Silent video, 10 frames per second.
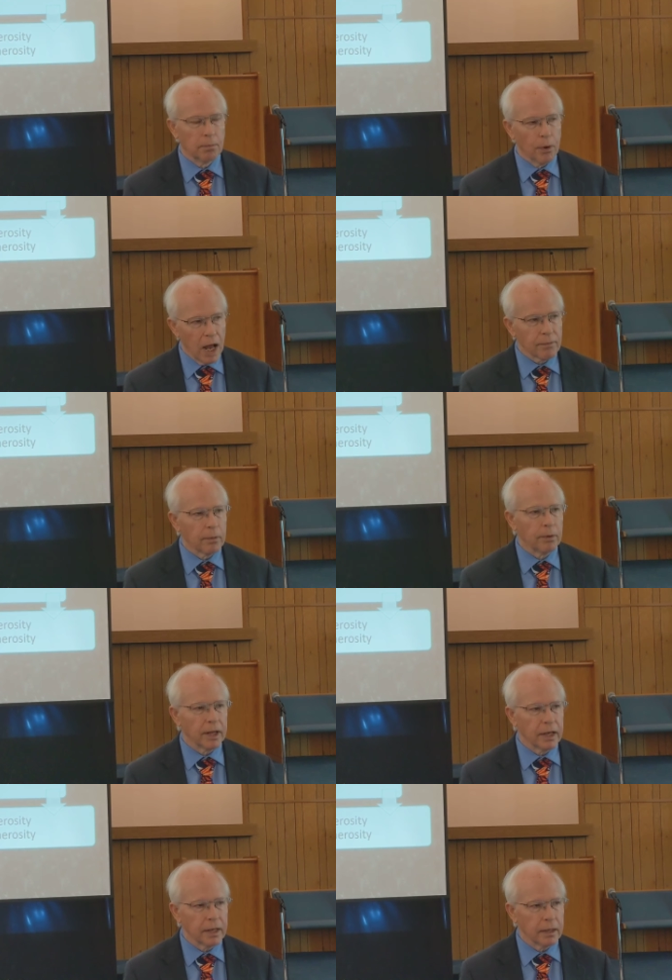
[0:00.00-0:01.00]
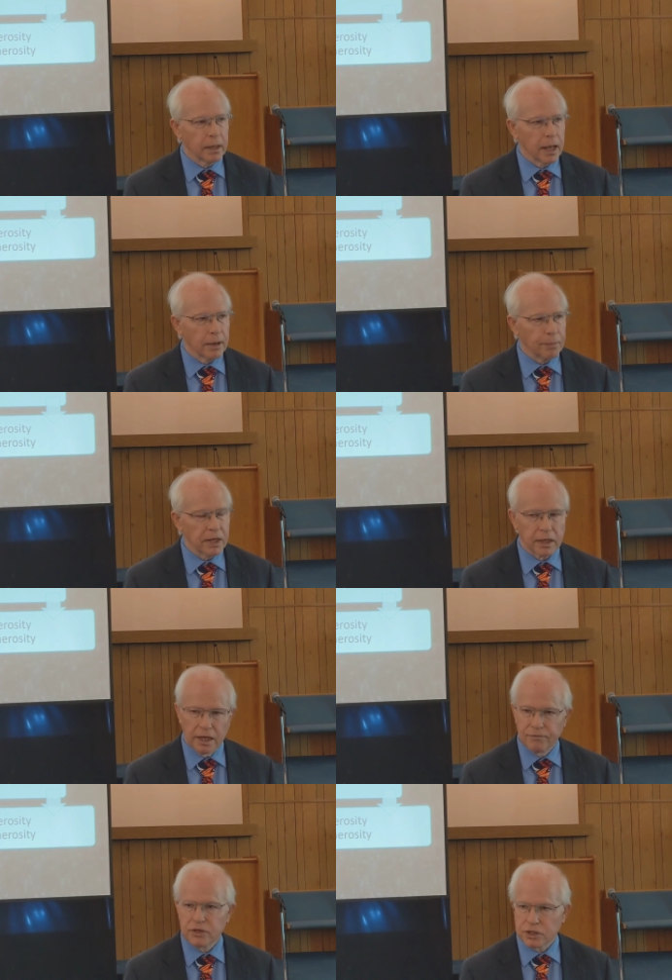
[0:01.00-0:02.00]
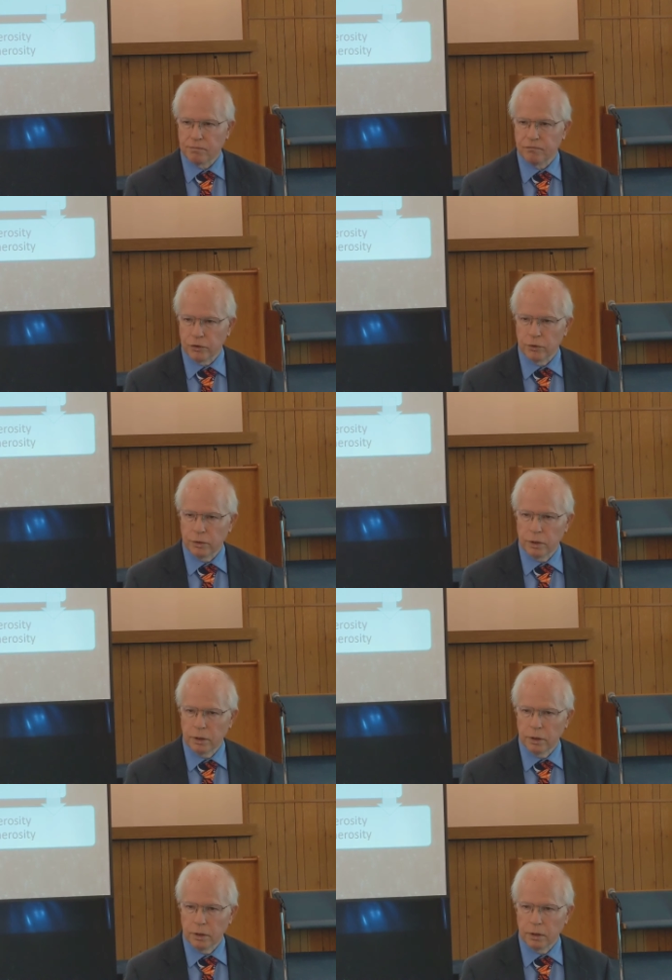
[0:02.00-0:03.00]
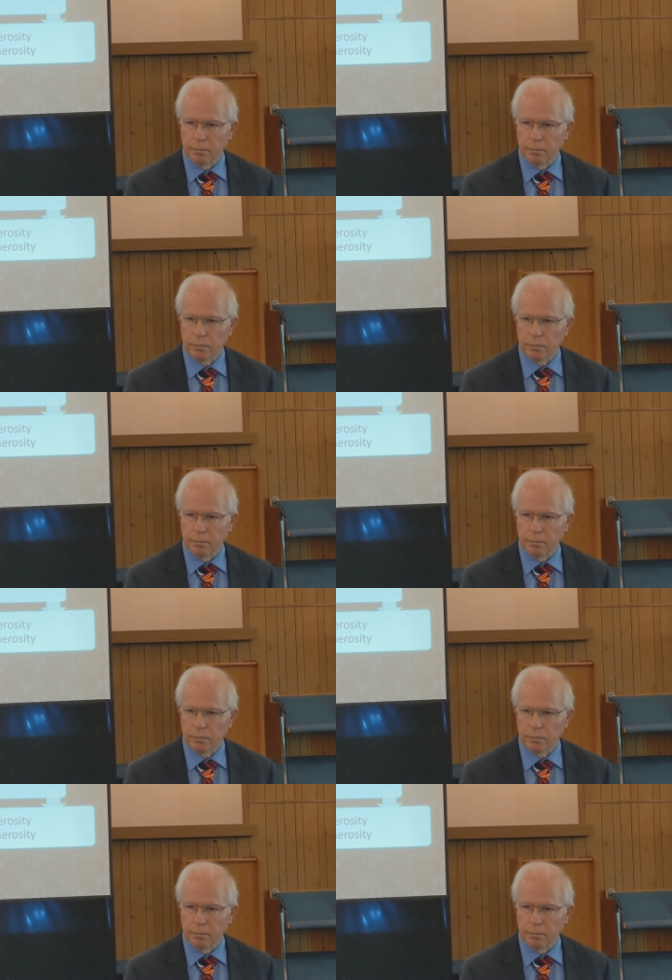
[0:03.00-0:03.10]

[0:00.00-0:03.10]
probably had been given some food